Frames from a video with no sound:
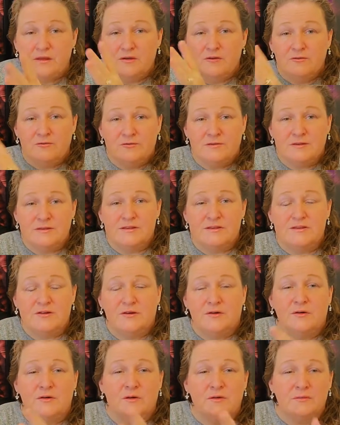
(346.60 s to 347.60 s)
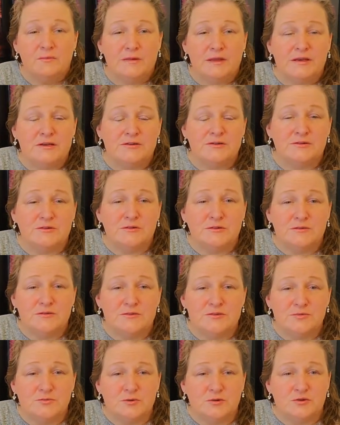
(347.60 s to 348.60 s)
physical, mental,
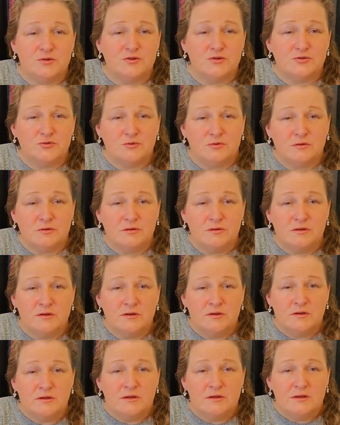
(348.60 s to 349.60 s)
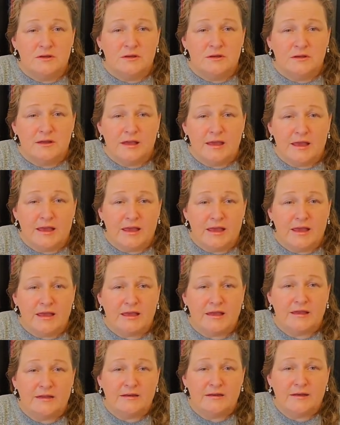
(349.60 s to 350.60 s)
spiritual,
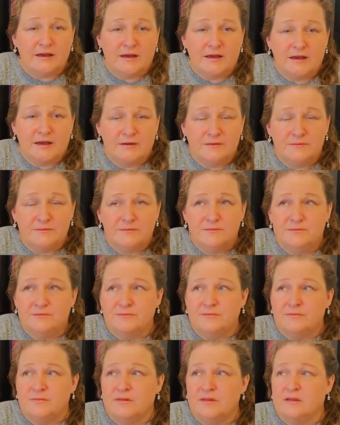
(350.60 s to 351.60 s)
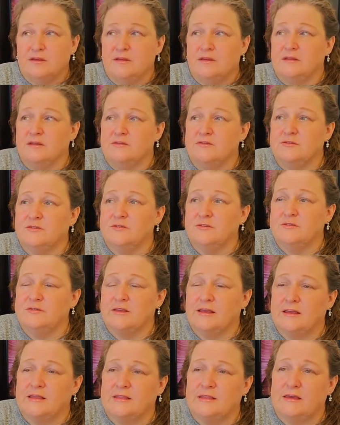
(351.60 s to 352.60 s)
and so it's
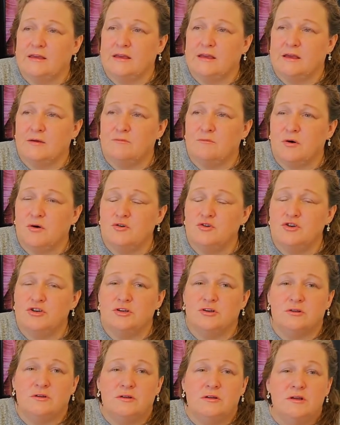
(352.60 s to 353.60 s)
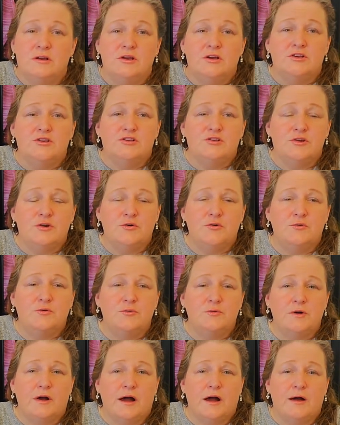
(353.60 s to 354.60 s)
like the emotional.
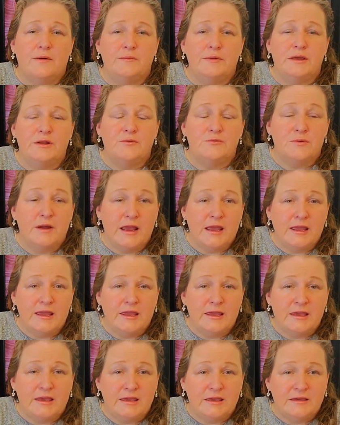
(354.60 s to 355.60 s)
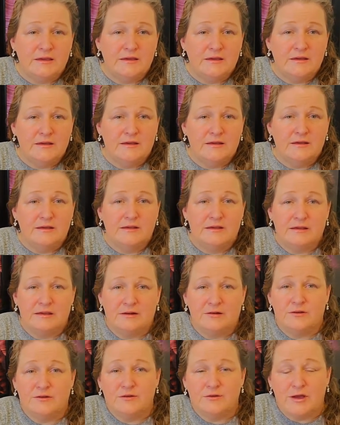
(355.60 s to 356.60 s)
So in Reiki, you know,
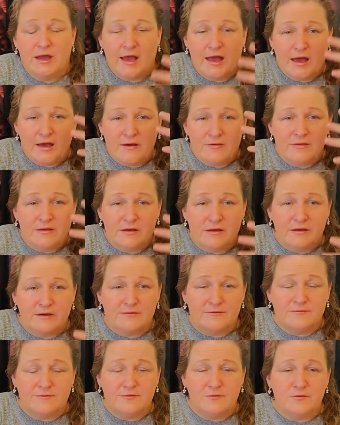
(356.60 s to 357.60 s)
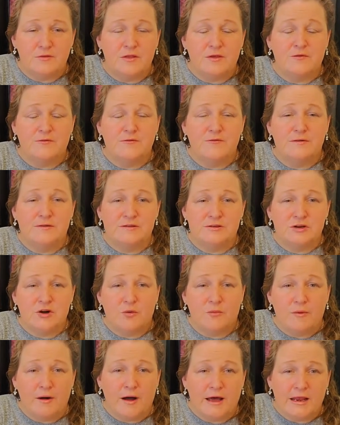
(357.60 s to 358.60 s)
you have the physical
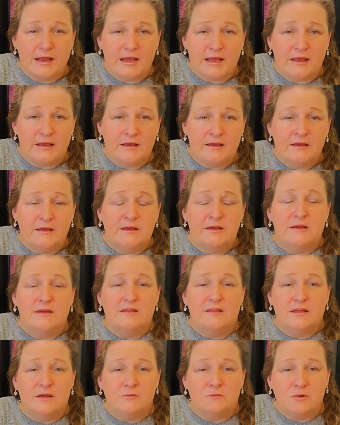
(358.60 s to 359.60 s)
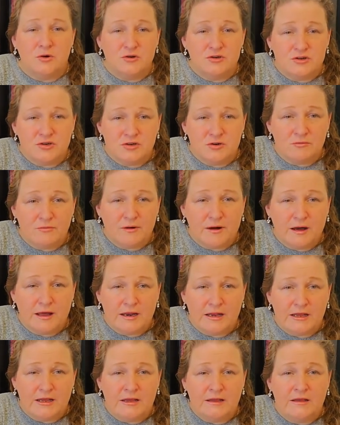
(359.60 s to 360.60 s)
body, the emotional
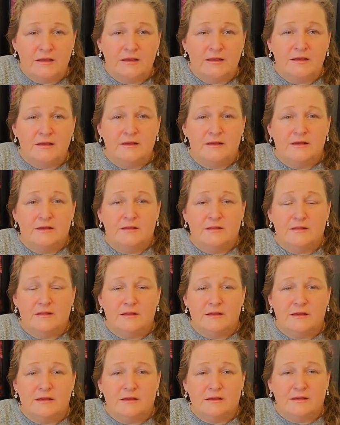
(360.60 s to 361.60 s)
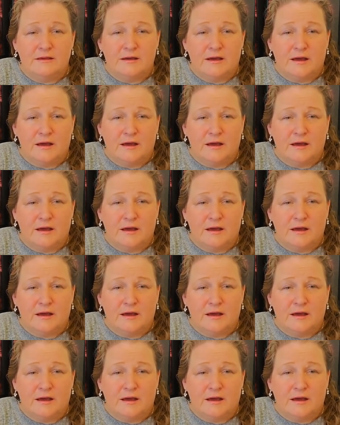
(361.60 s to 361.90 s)
body, the